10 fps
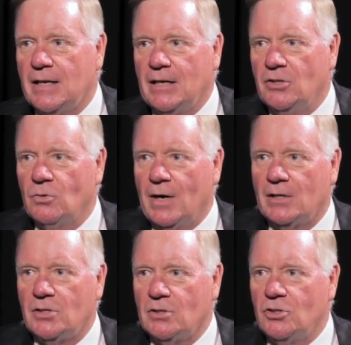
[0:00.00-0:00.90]
set a
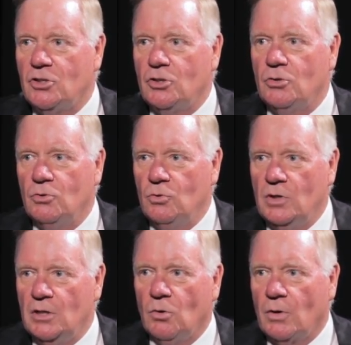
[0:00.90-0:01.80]
direction to
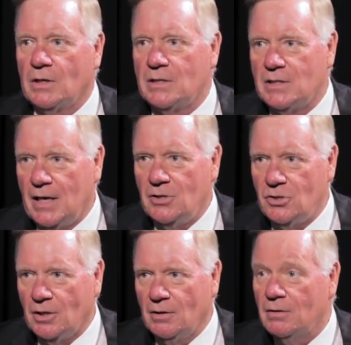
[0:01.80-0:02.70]
the
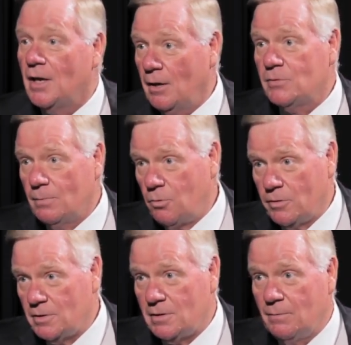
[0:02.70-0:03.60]
organization that helps
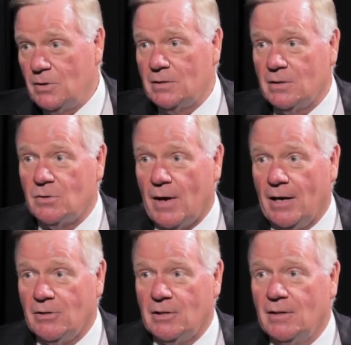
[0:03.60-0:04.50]
supports the business
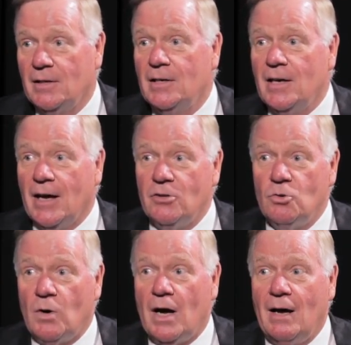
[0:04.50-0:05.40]
strategy and
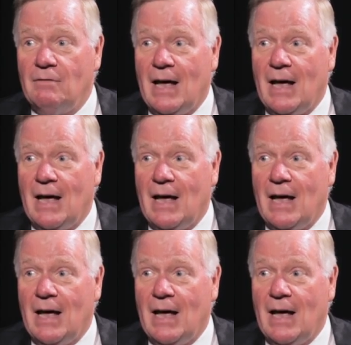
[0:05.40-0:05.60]
drive